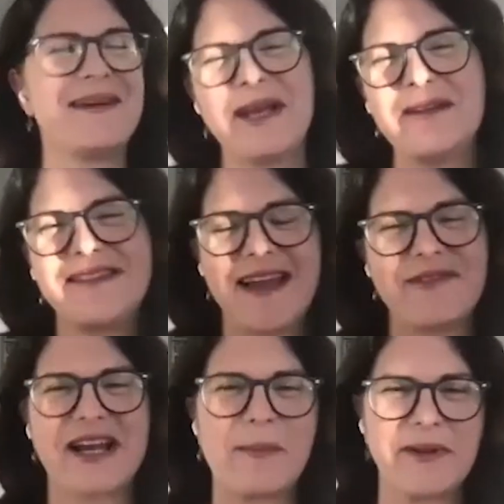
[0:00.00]
mean, we used to
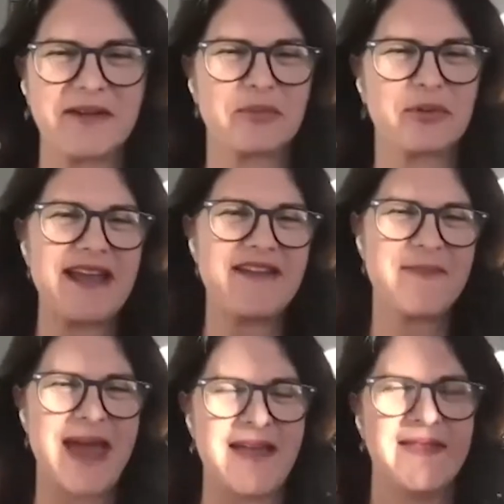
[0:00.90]
have a couple of brave
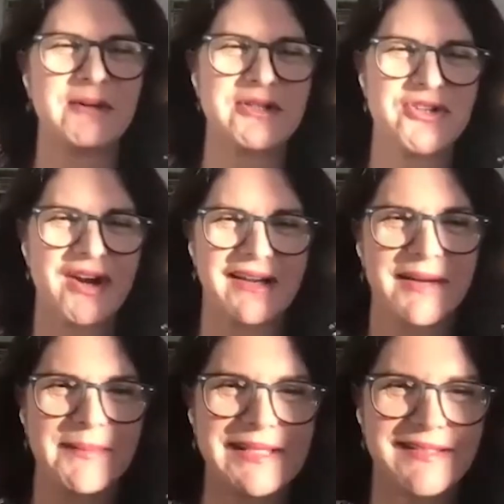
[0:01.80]
men that would try to
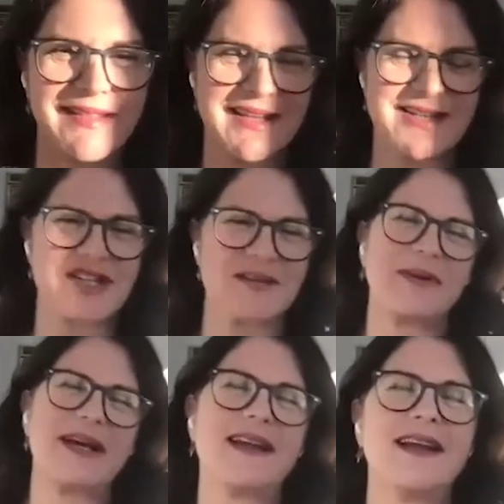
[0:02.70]
come into the kitchen,
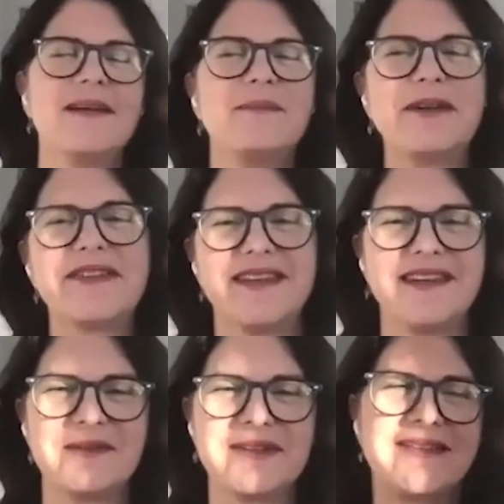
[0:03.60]
but mostly
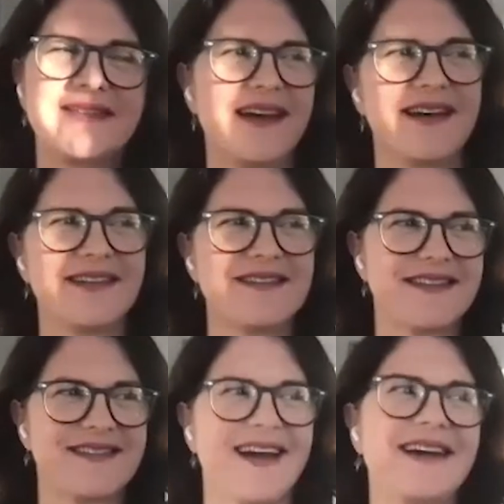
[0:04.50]
it was uh,
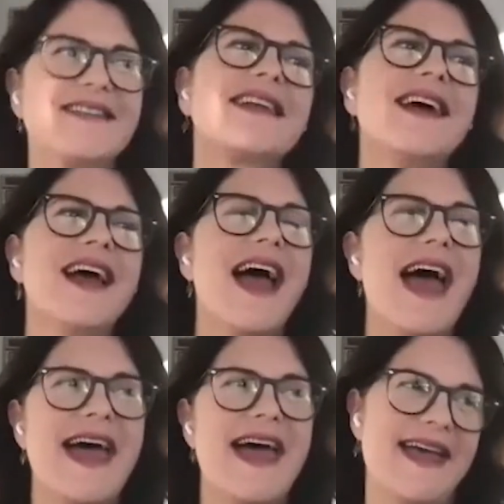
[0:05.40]
just us.
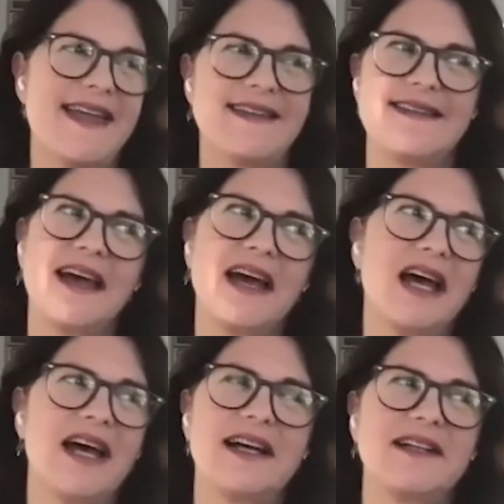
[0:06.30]
And
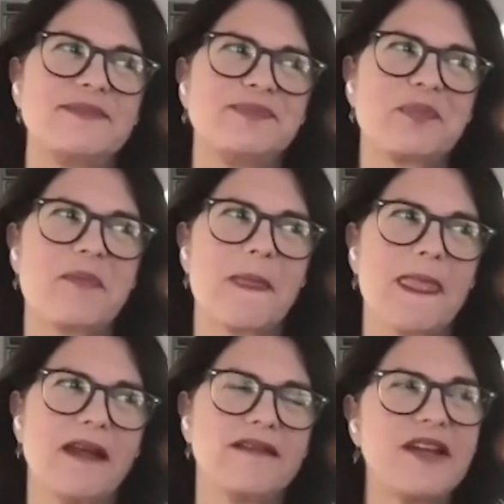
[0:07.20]
uh,
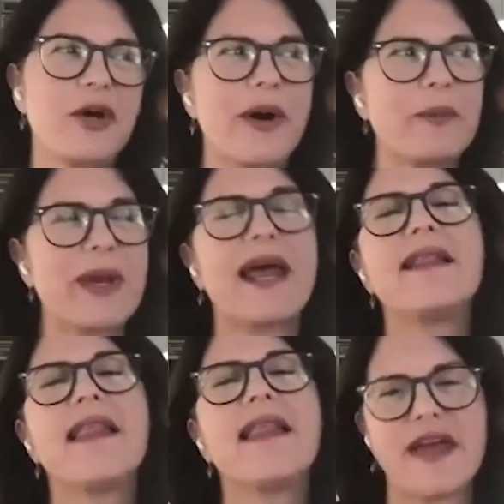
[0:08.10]
so when I
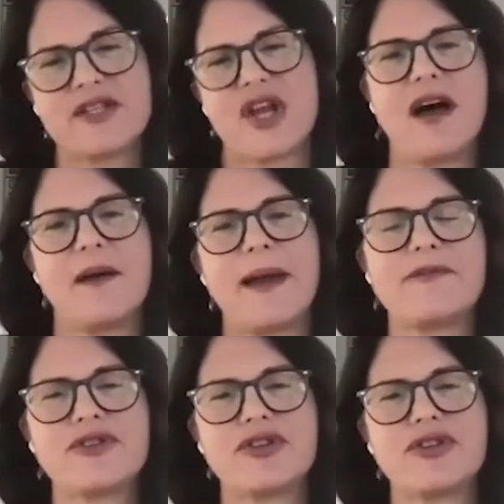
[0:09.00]
left that job
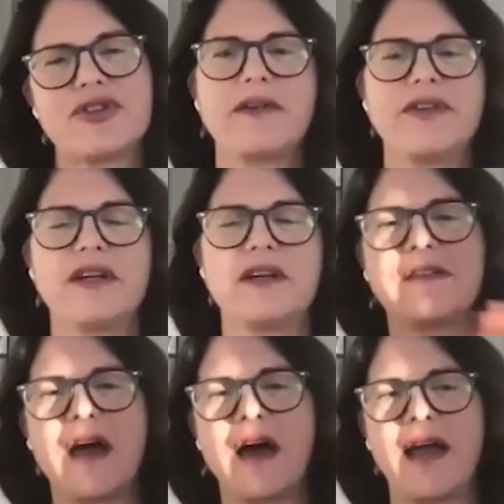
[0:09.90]
after twelve
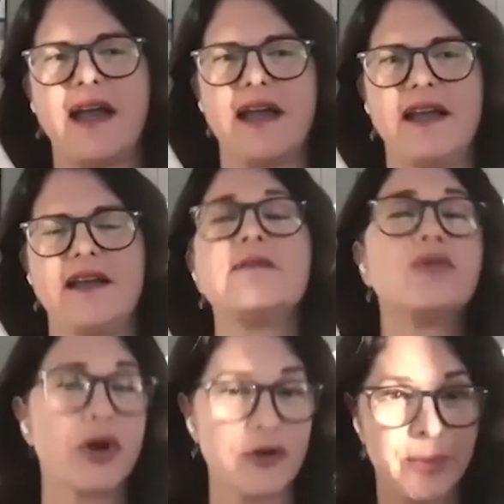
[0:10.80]
years, I
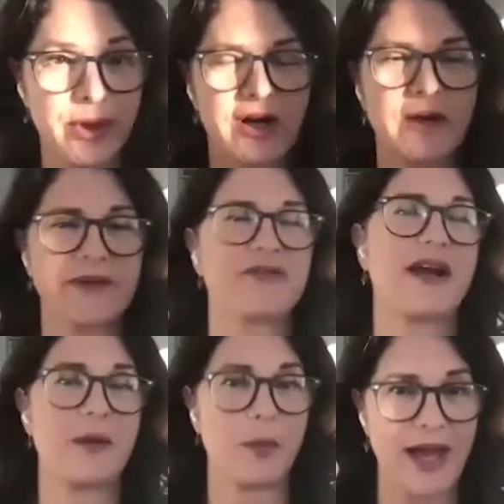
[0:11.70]
wrote a book almost
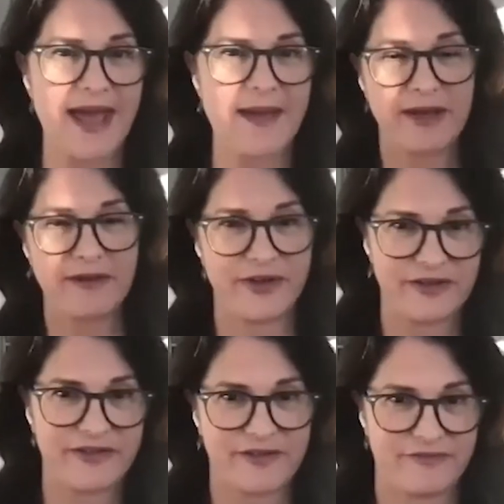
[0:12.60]
right away. My
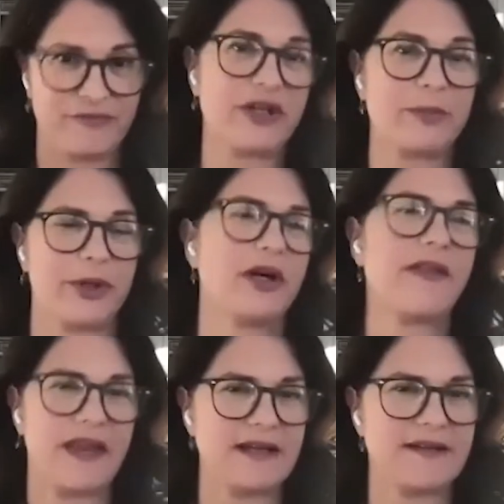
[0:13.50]
first real book
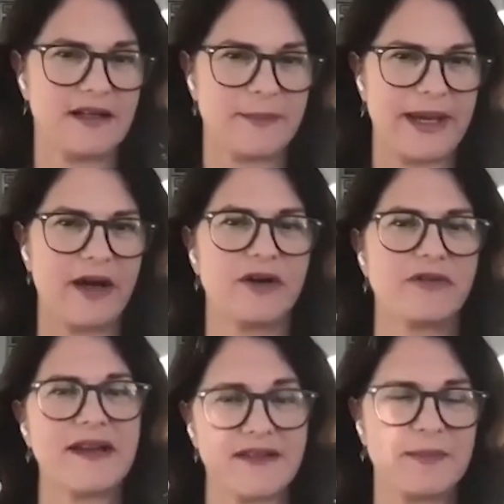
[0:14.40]
that I did on my own,
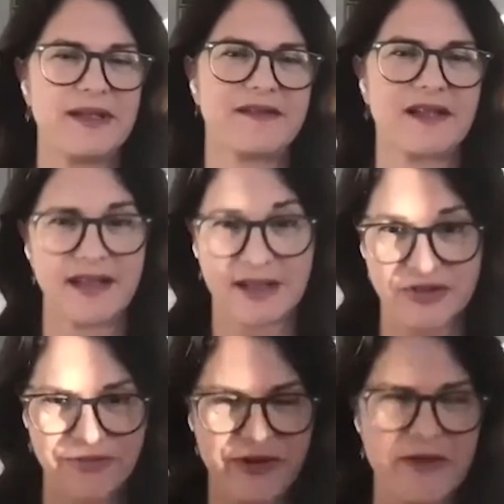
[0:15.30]
Recipes: A
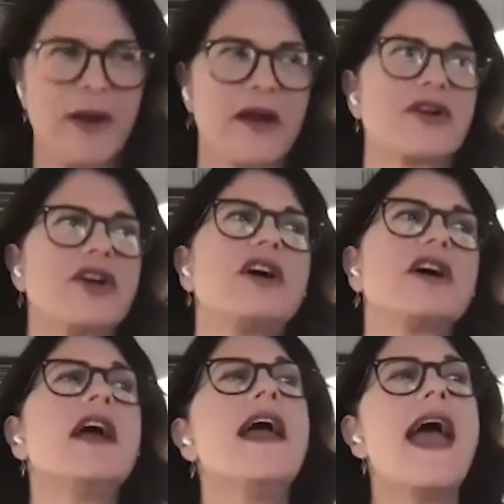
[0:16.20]
Collection for the Modern
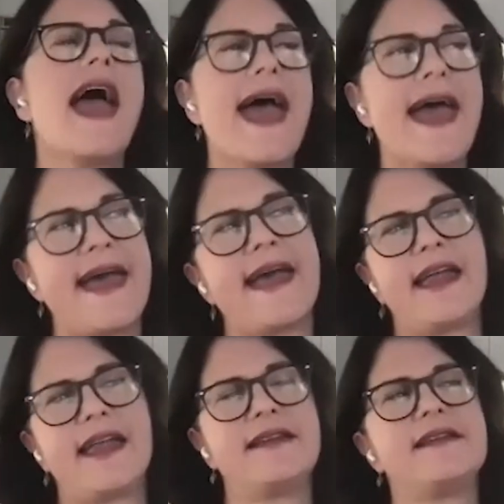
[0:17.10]
Cook,
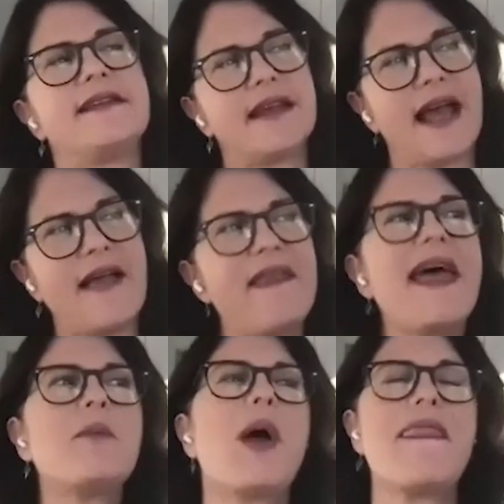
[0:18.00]
and and
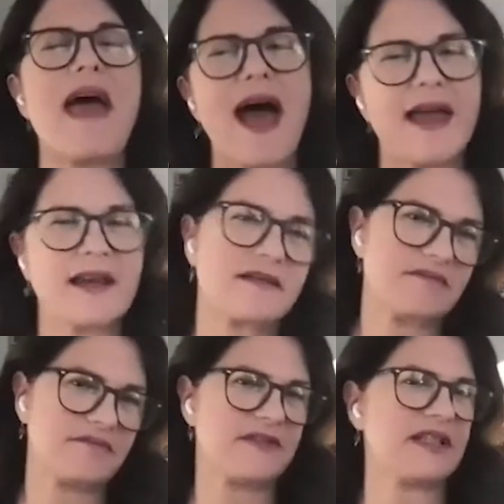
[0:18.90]
then when that
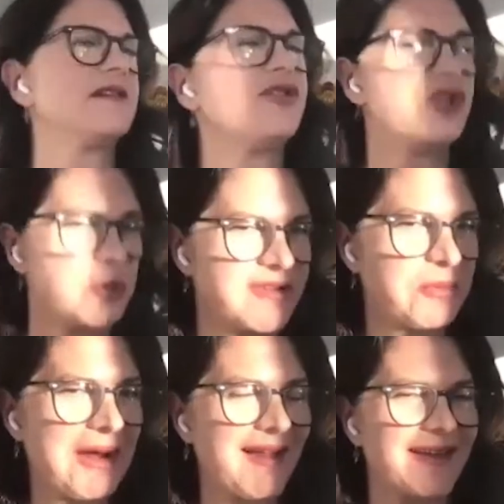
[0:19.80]
didn't do as
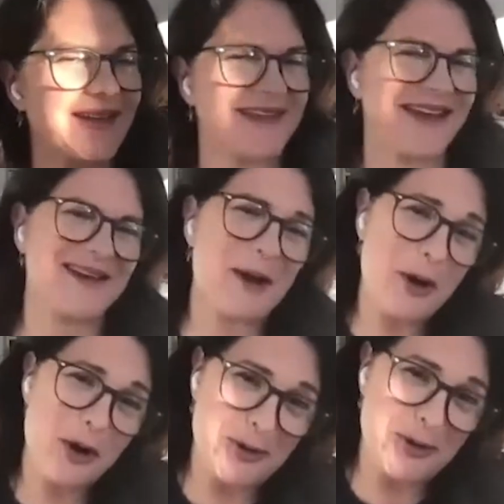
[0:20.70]
well as I'd
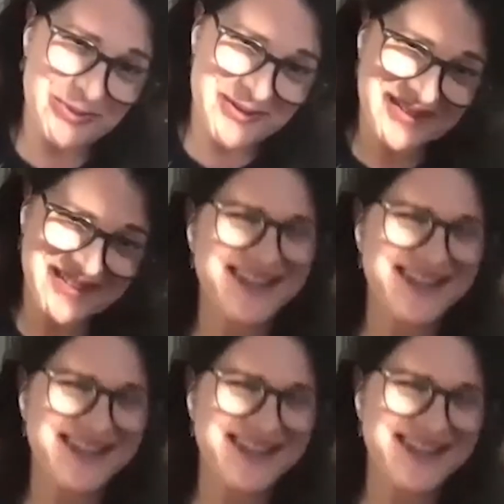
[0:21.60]
hoped,